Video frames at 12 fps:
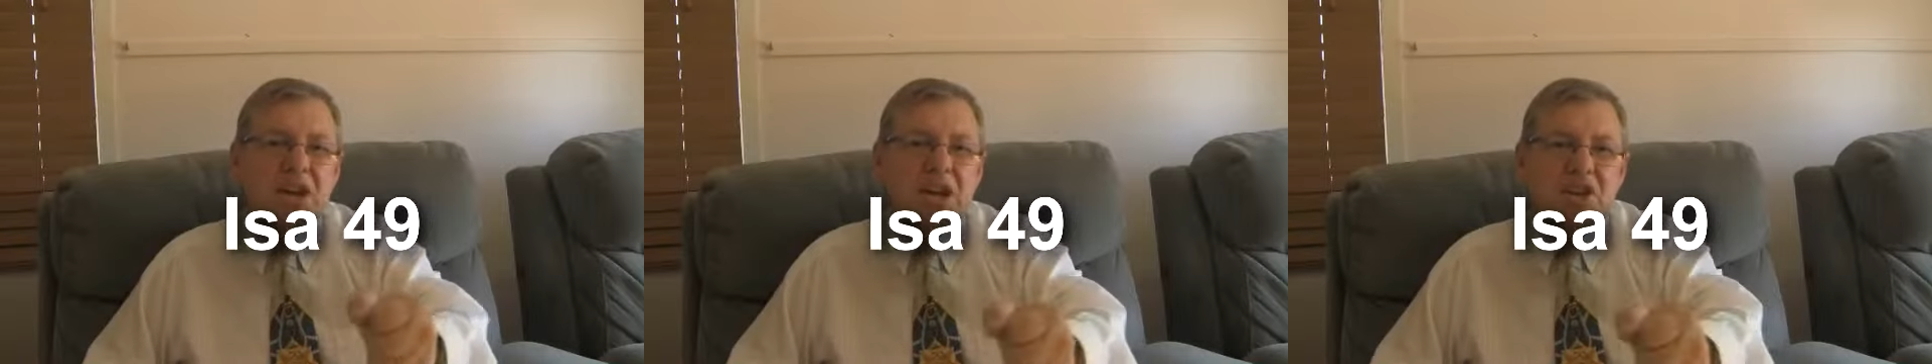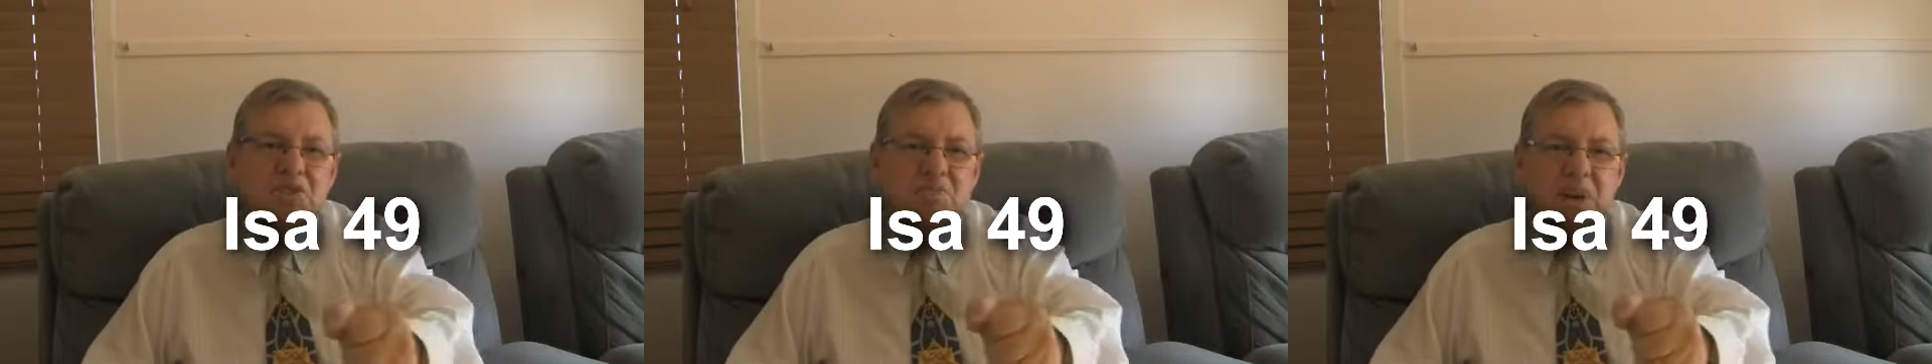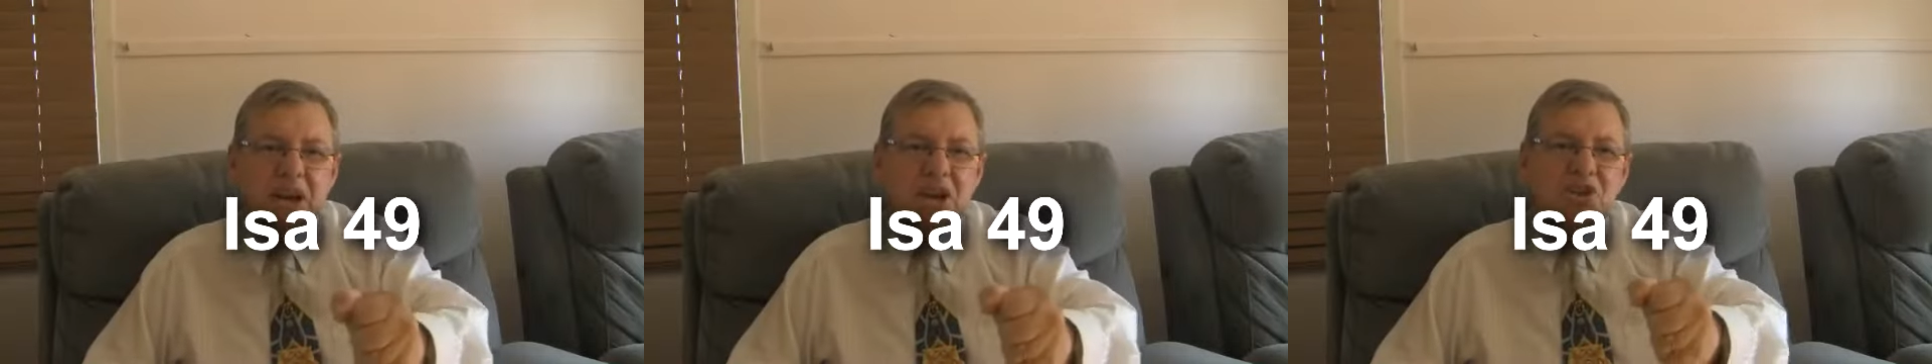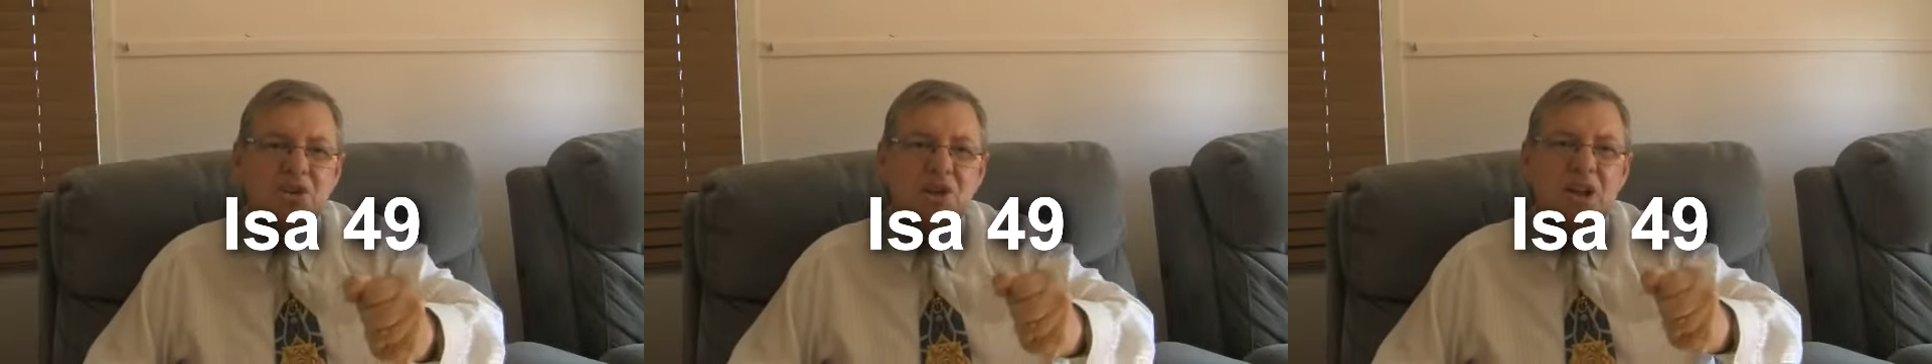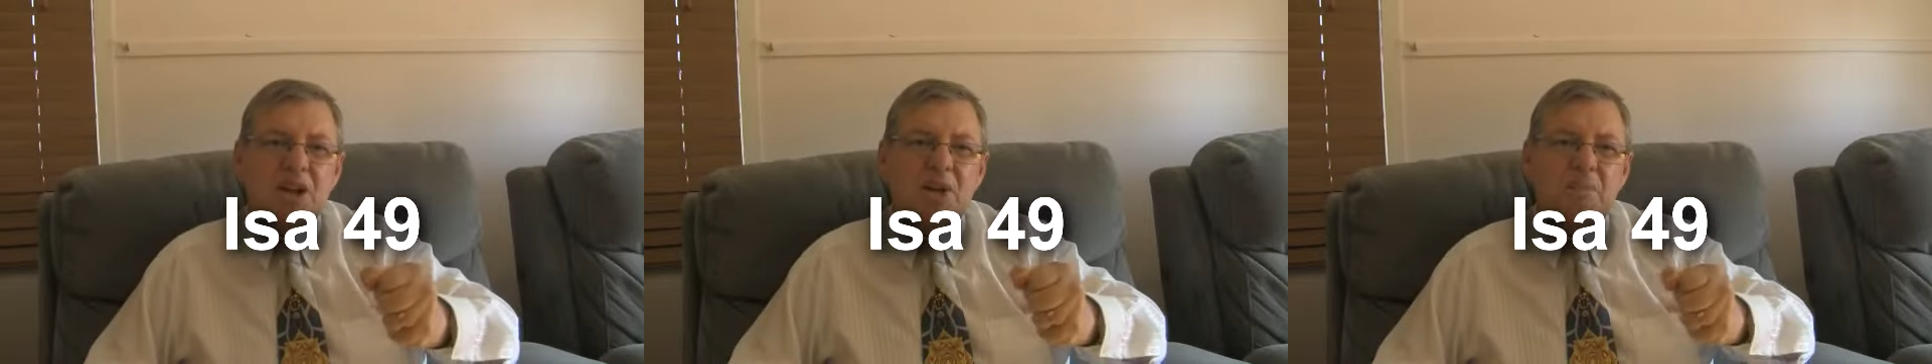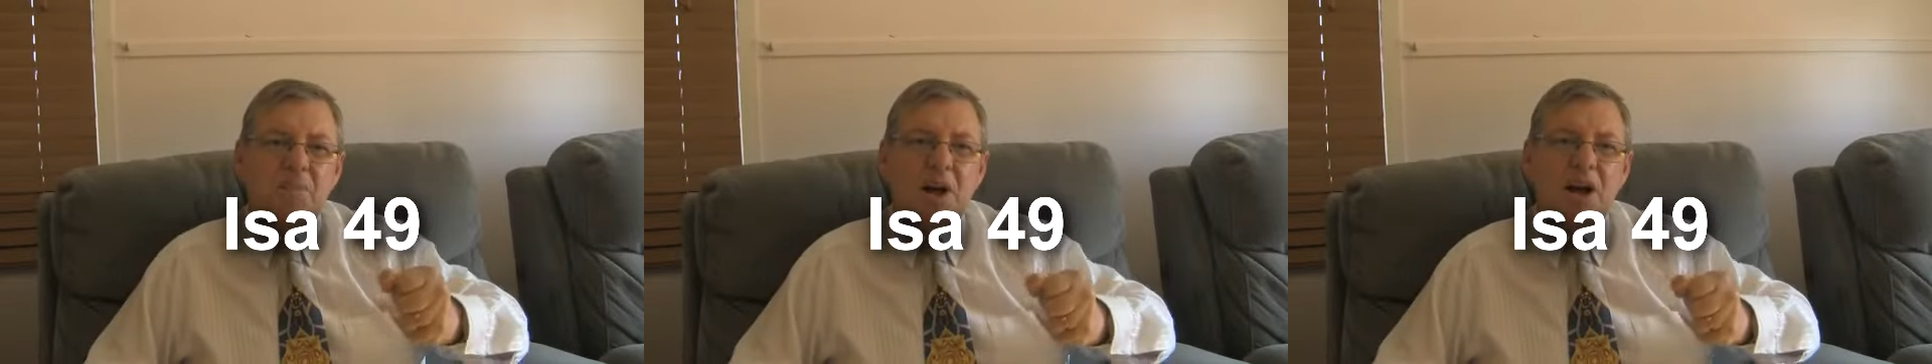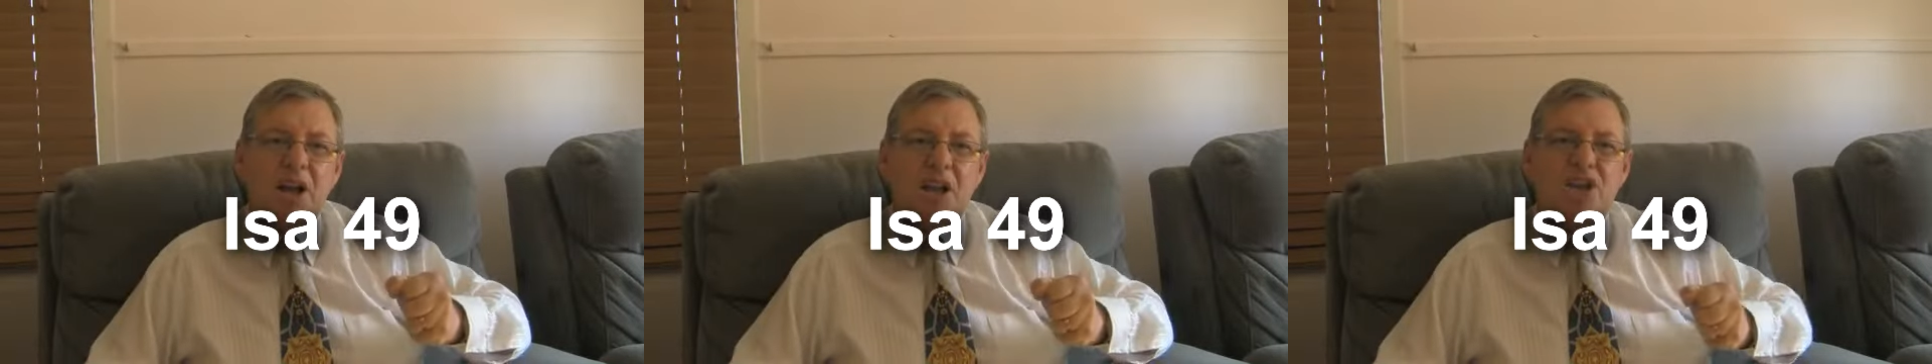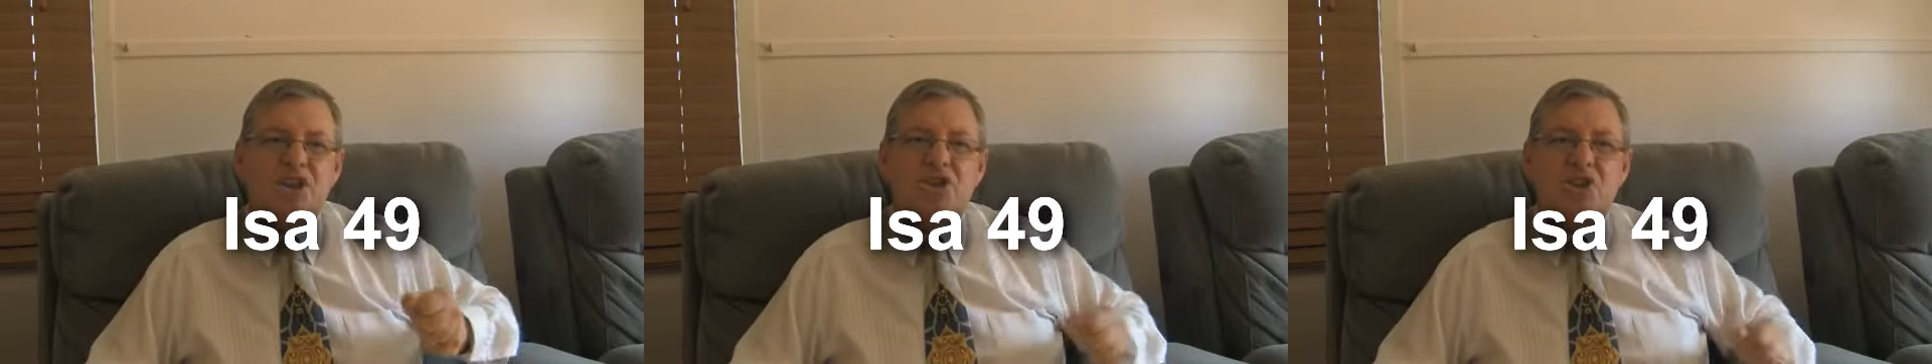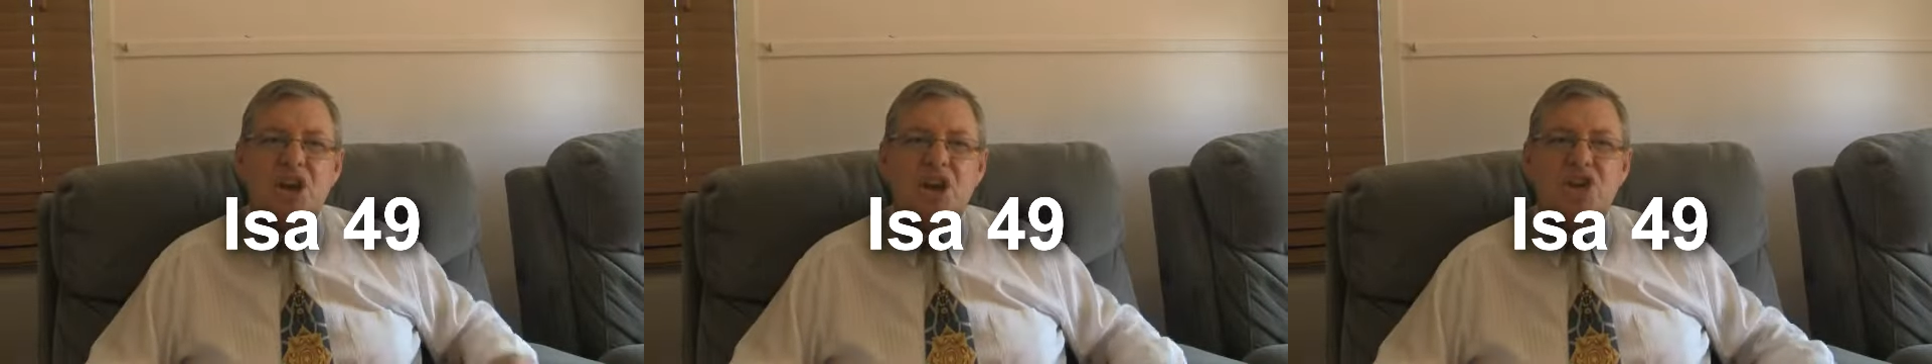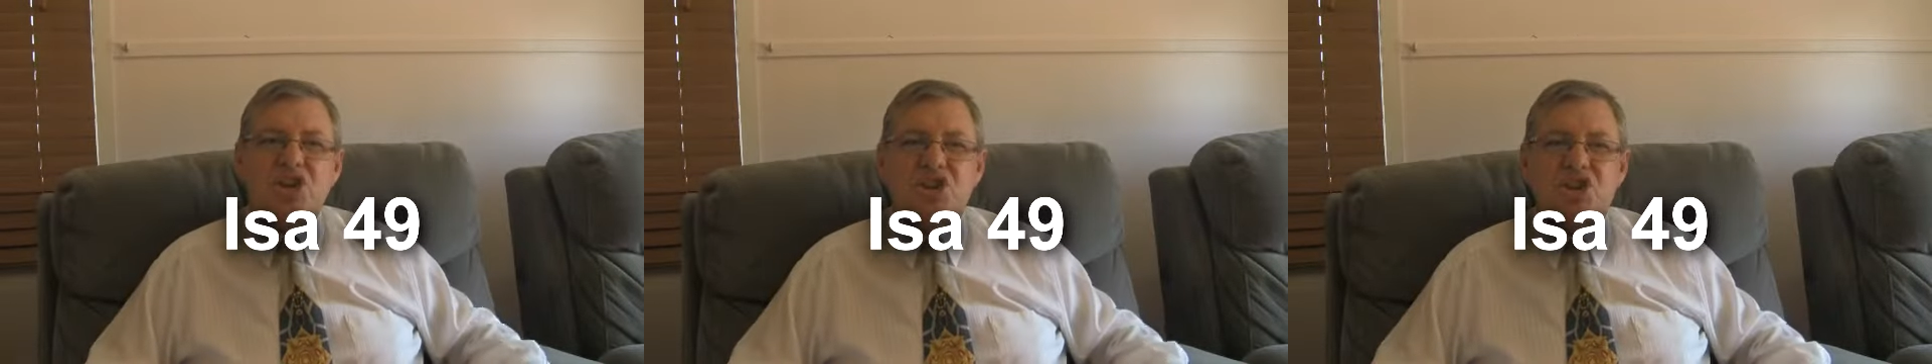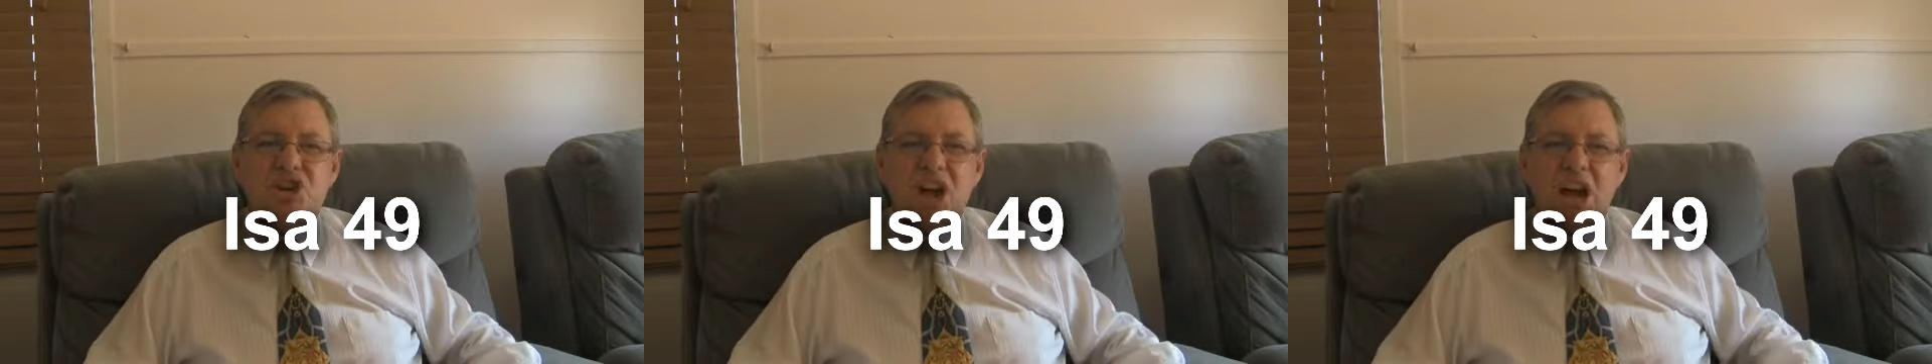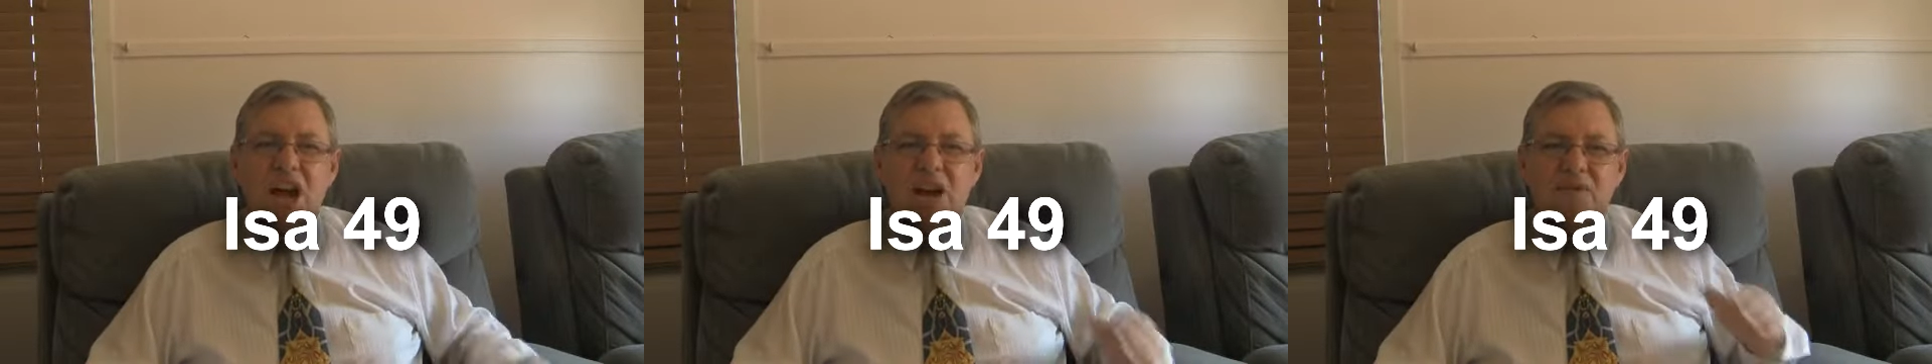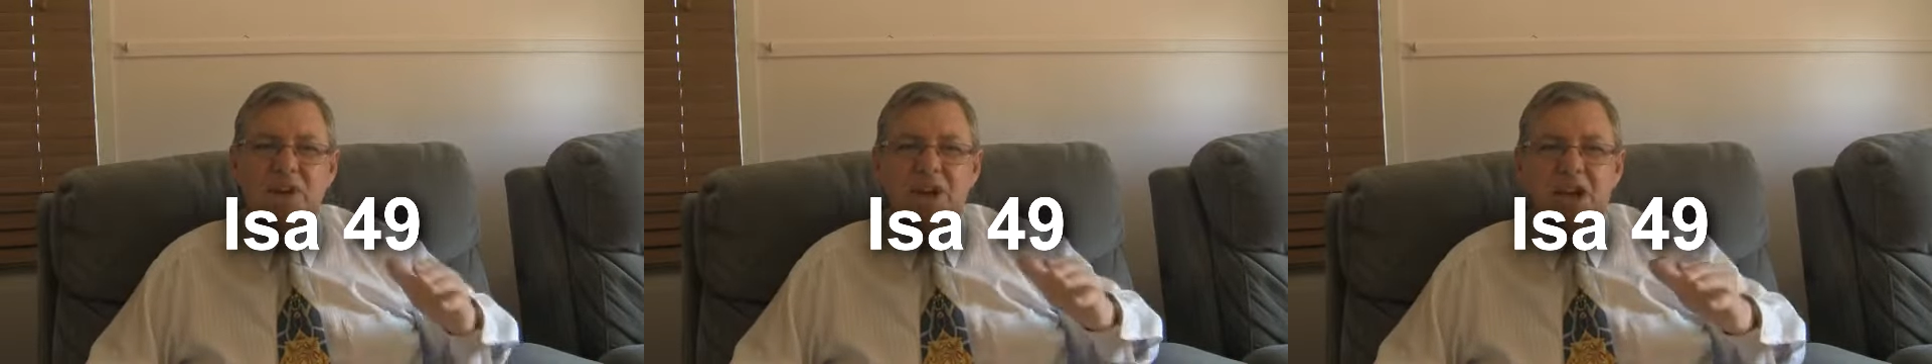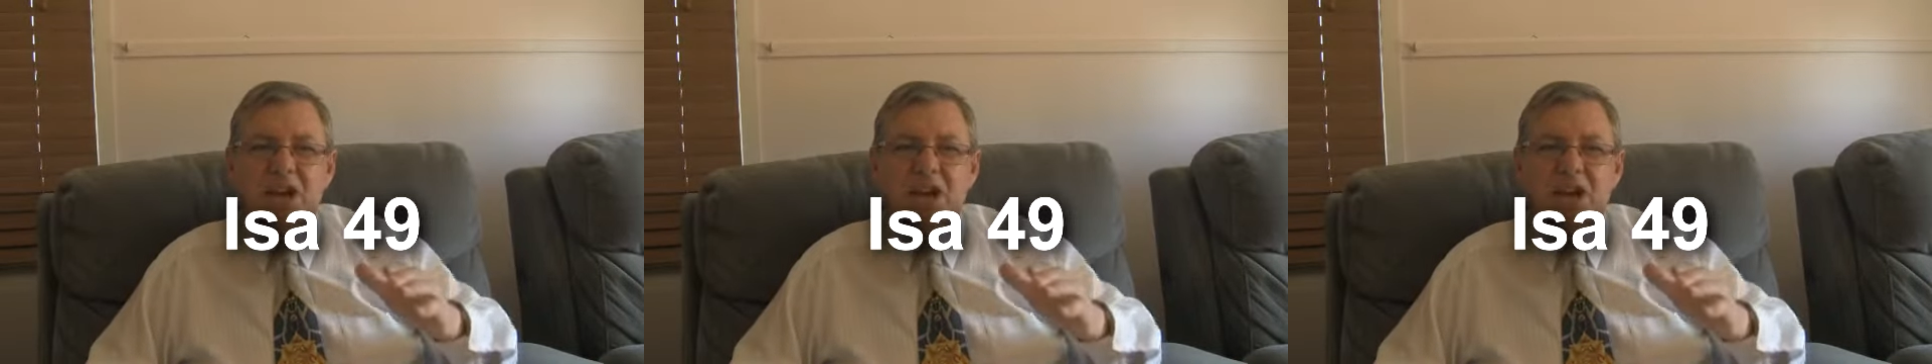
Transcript: He's made you like a polished sharp.